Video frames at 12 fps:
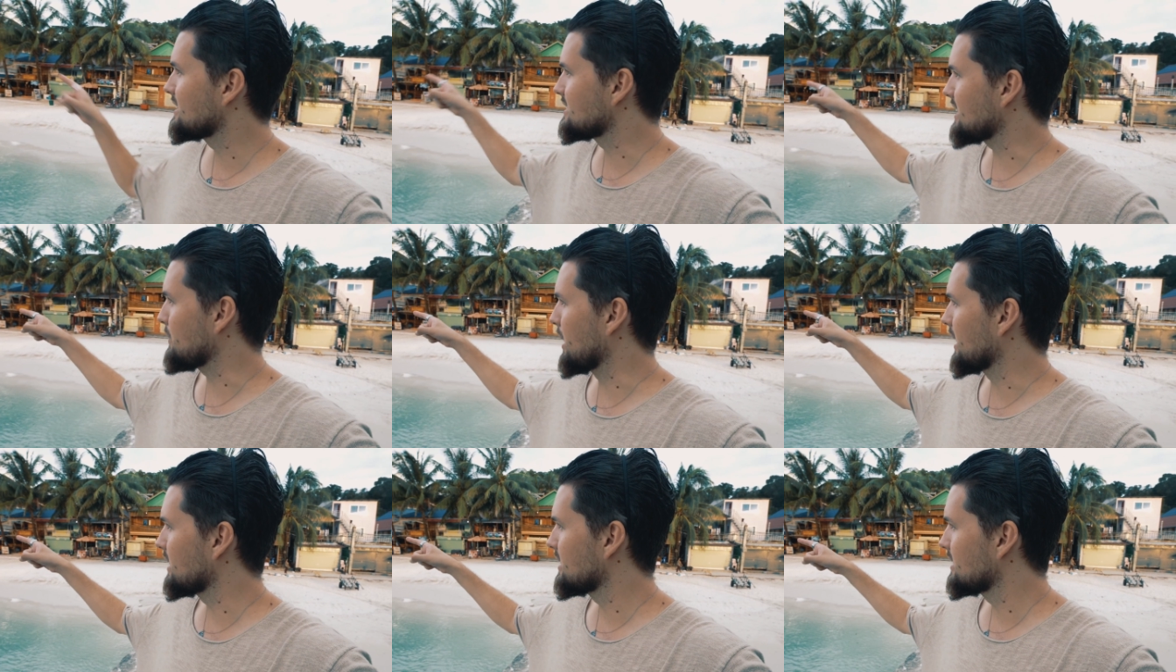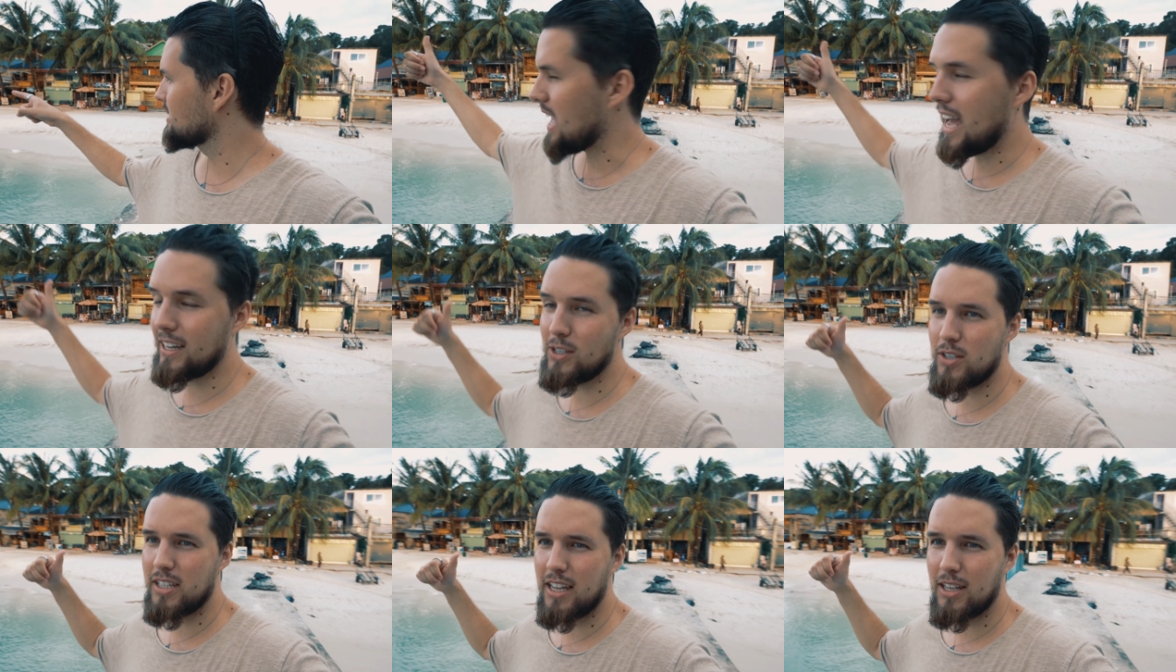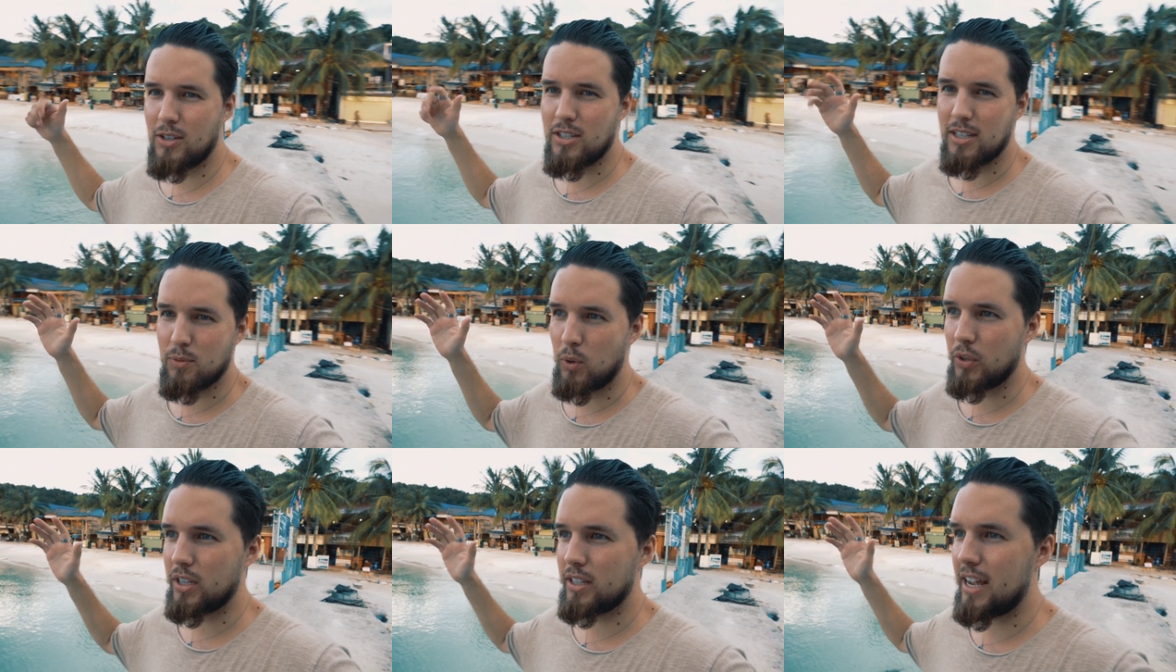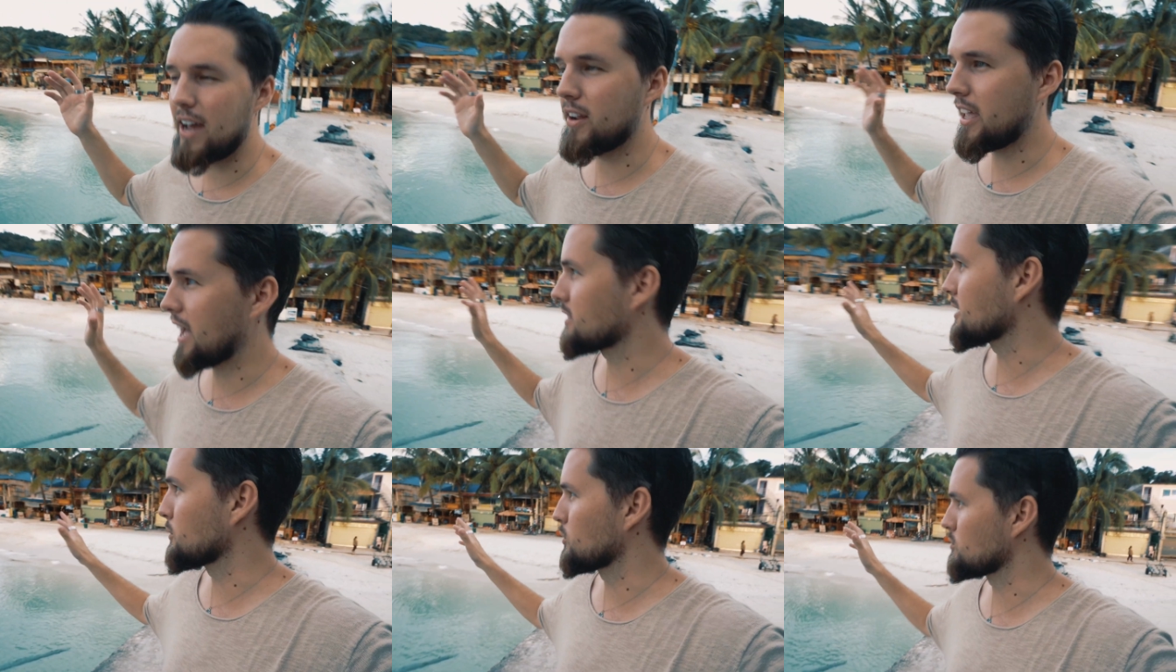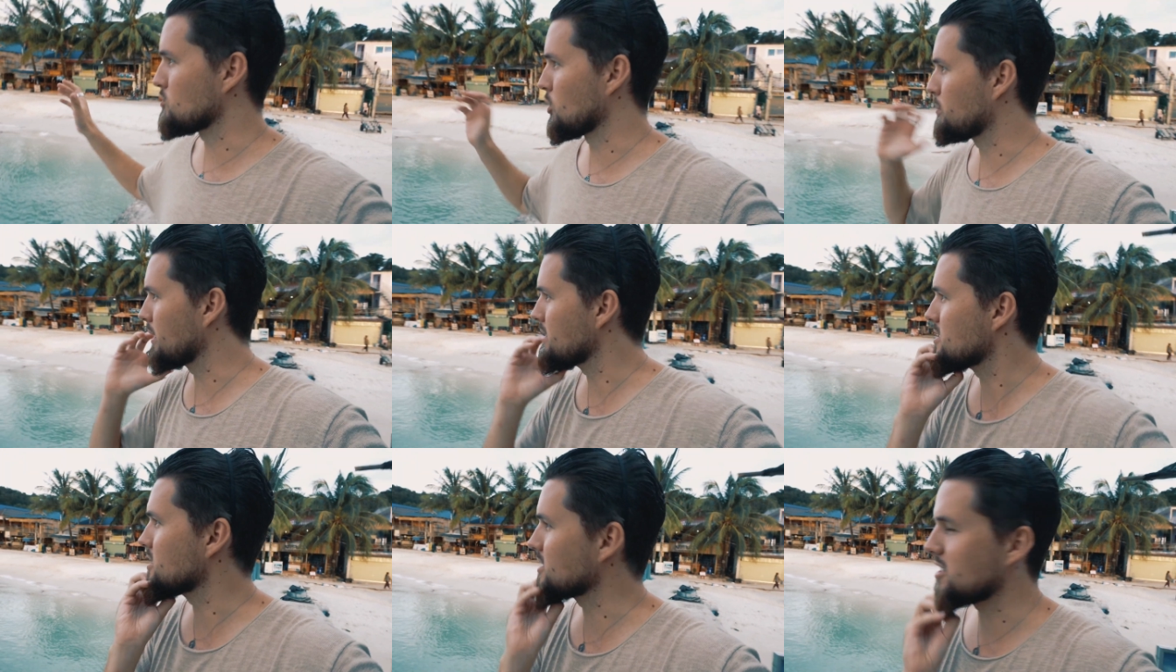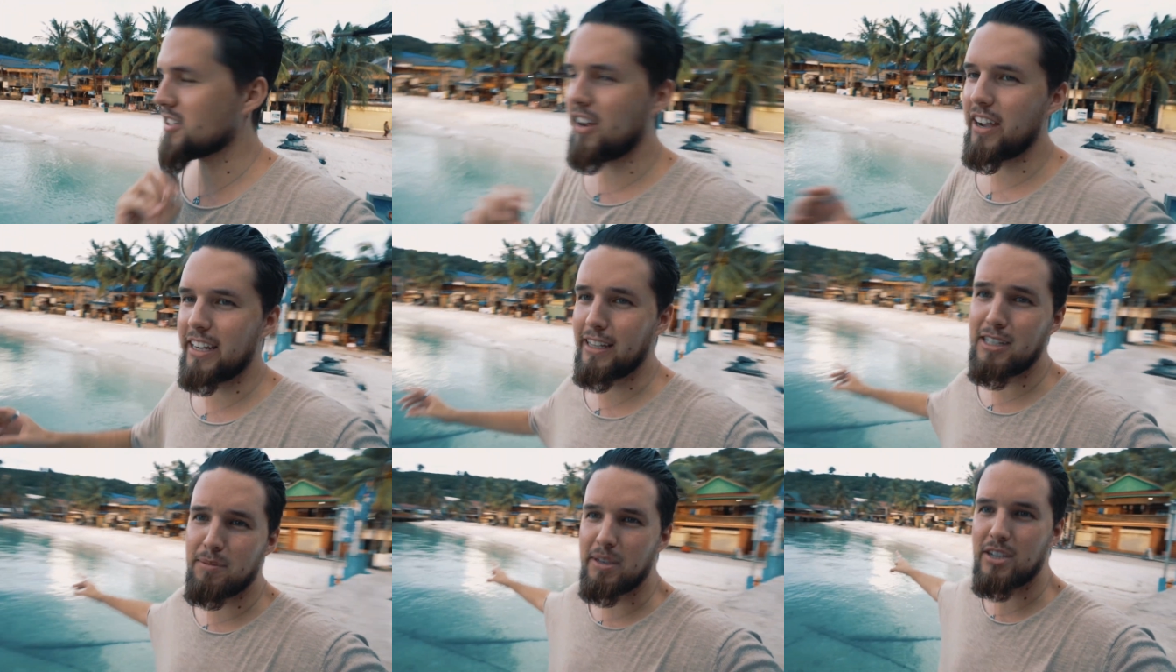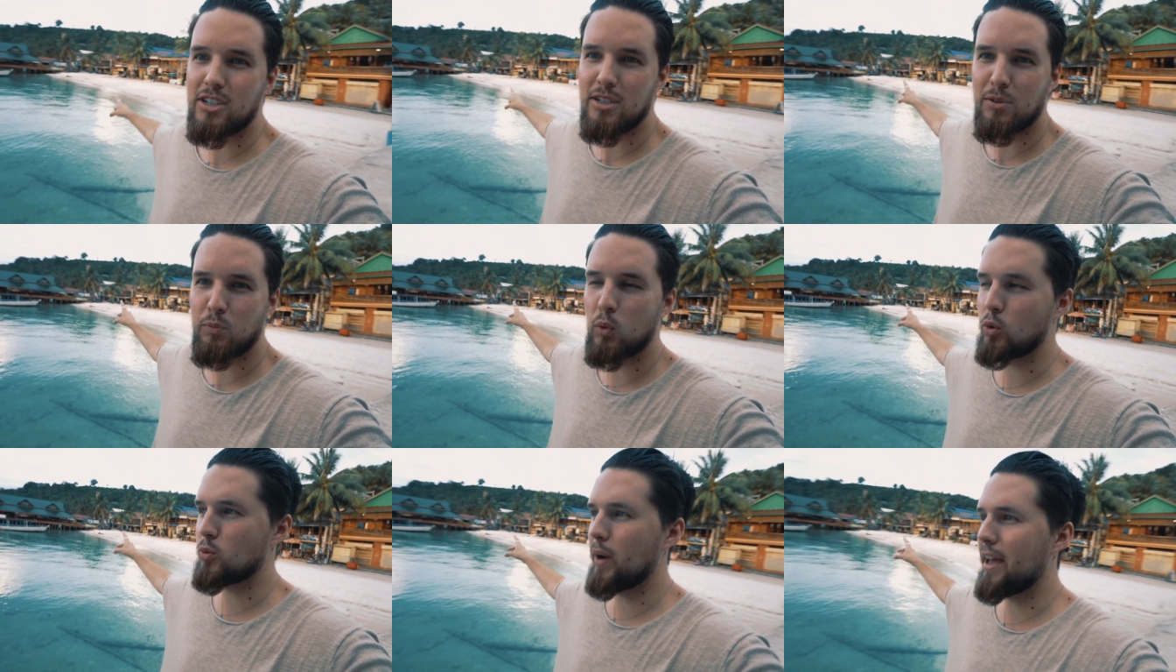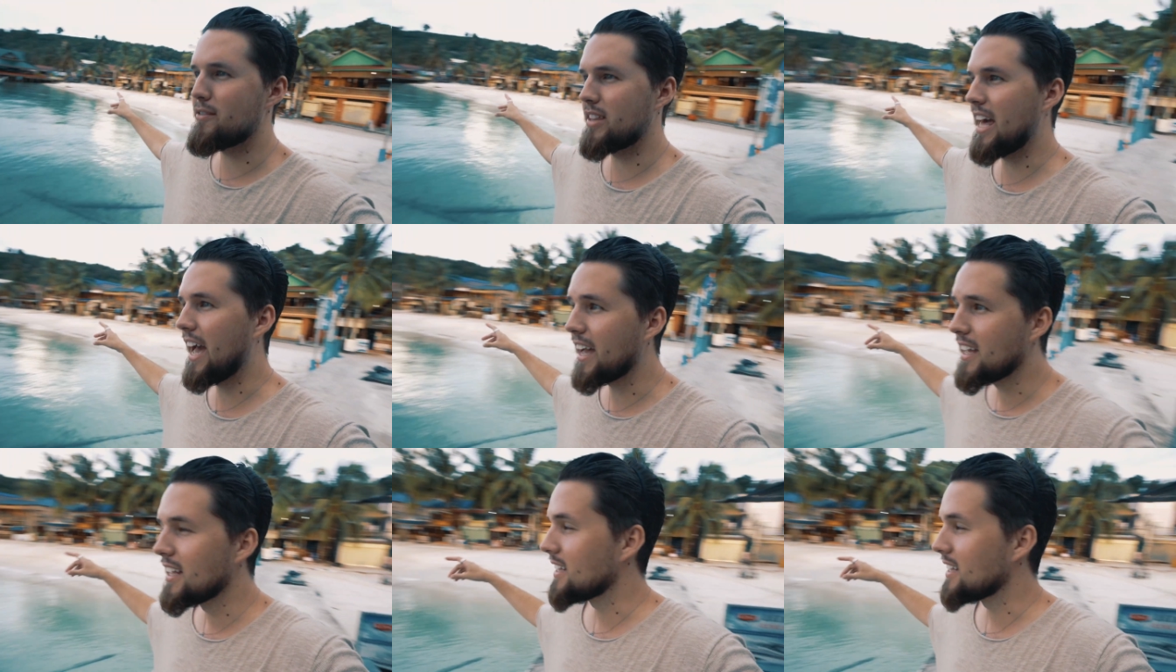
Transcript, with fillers: It's that way and Lucy Lucy has wandered down. Okay, I think we're on the wrong pier. She's just signing to me. She's walked way over there